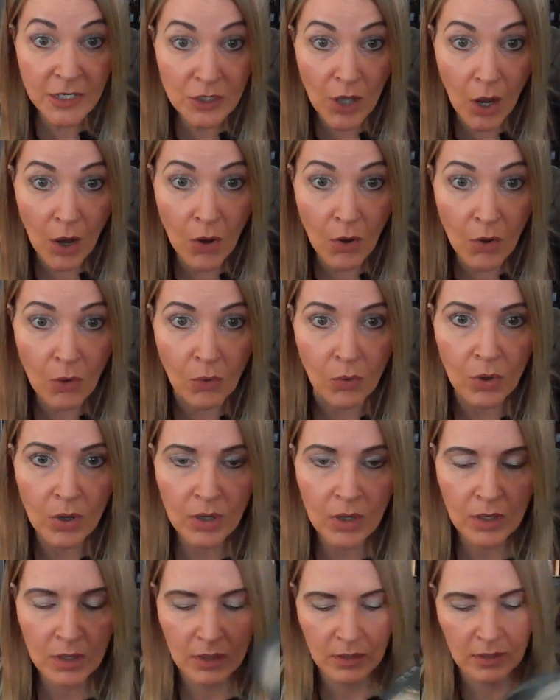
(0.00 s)
it go.
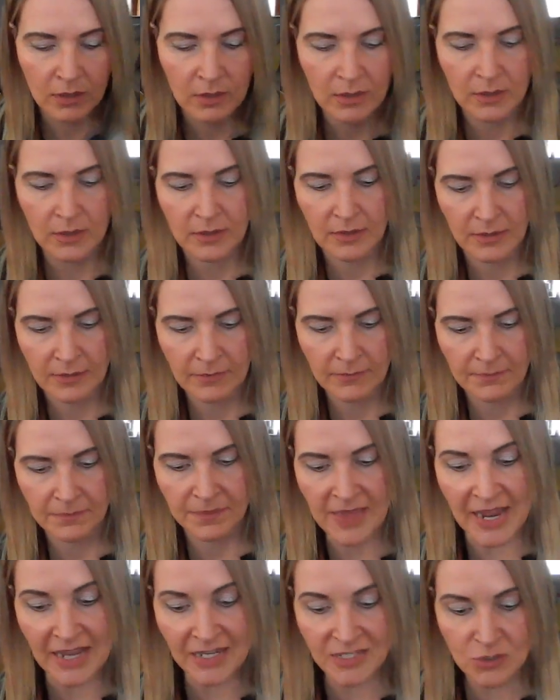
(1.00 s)

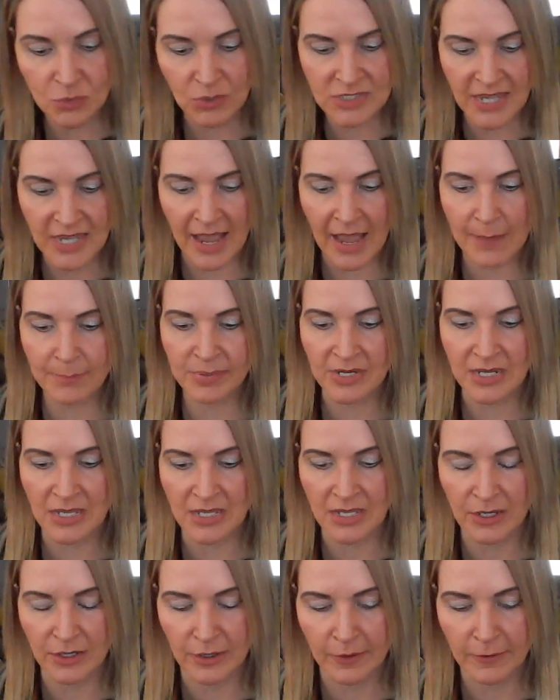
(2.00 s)
That's what's
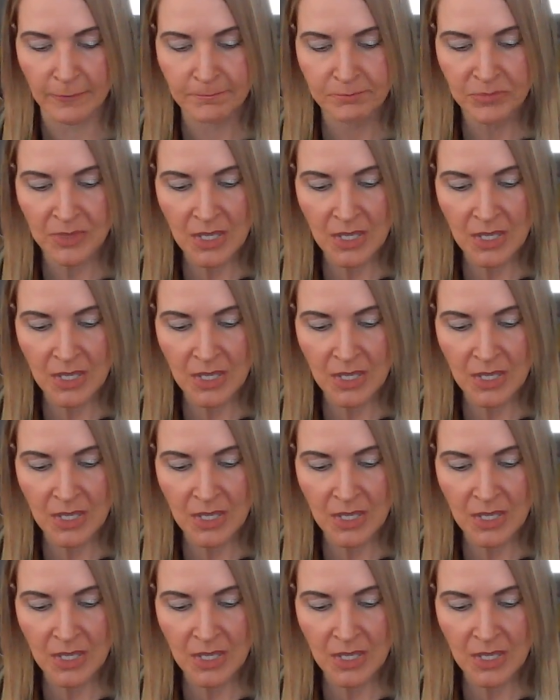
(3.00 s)
happening here.